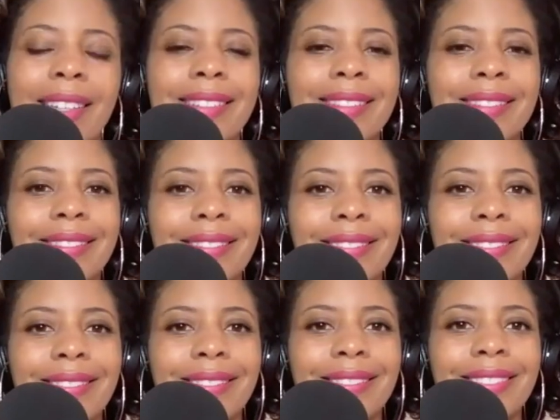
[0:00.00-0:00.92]
I'm like,
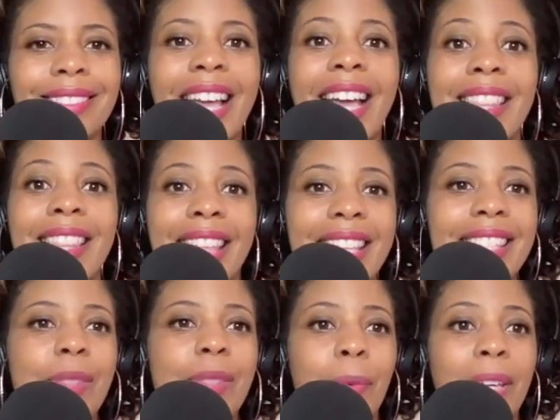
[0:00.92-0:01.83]

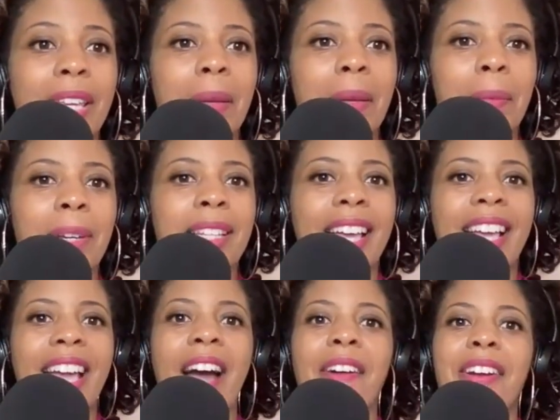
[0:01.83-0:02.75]
that's sweet. But
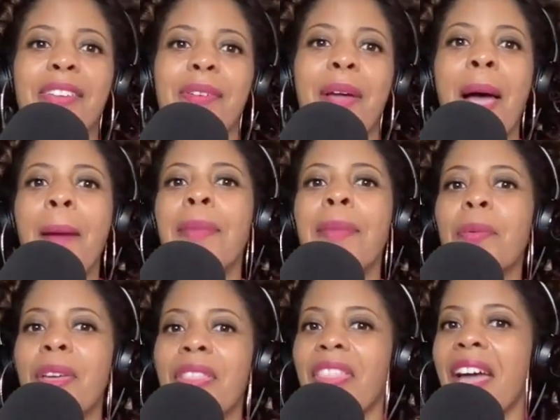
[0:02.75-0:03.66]
like, how are you
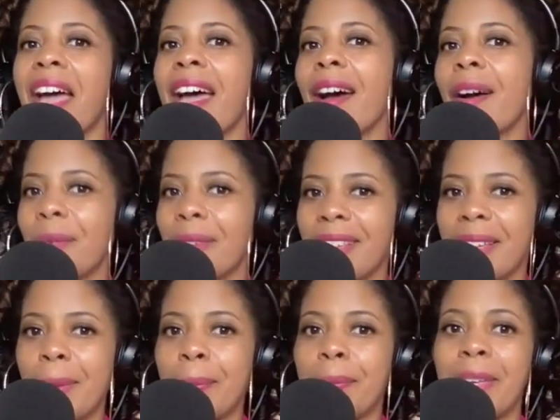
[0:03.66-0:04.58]
happy without
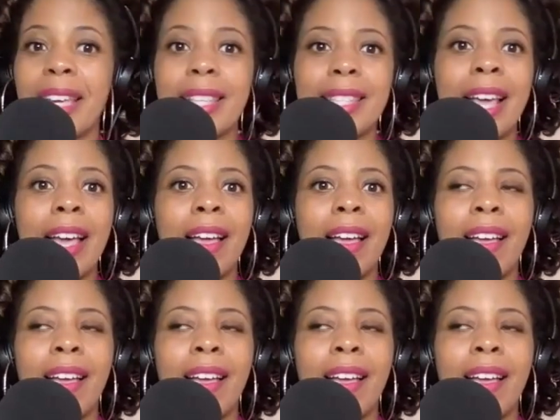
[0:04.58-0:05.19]
him? Because